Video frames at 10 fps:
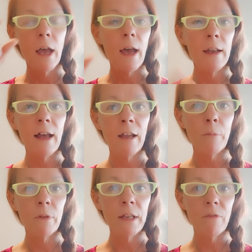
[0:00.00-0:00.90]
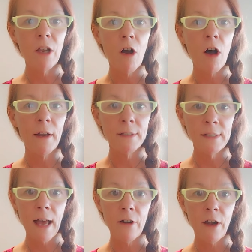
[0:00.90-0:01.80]
and I am leaving on a
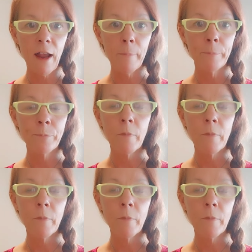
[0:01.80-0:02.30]
Saturday.